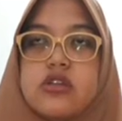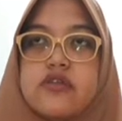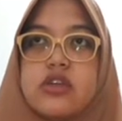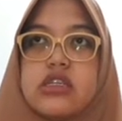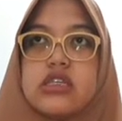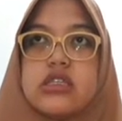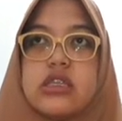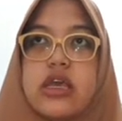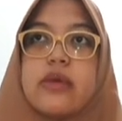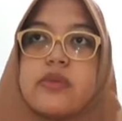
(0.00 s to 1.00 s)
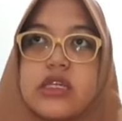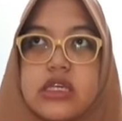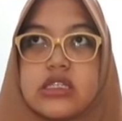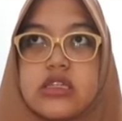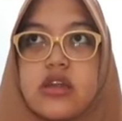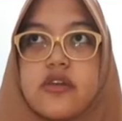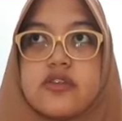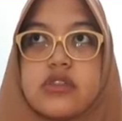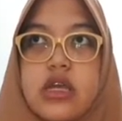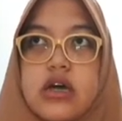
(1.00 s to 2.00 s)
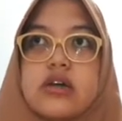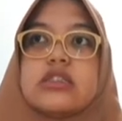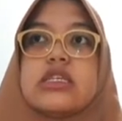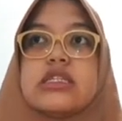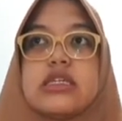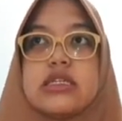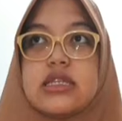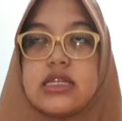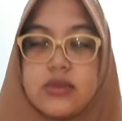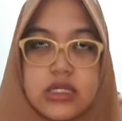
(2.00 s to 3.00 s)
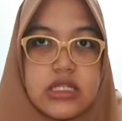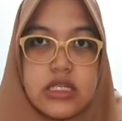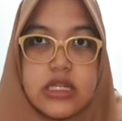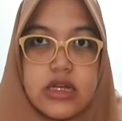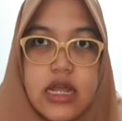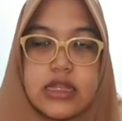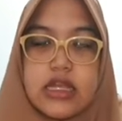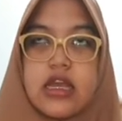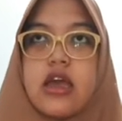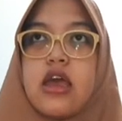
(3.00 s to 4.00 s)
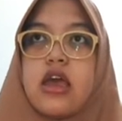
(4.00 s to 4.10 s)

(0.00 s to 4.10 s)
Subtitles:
The first is the application of authentic assessments in writing,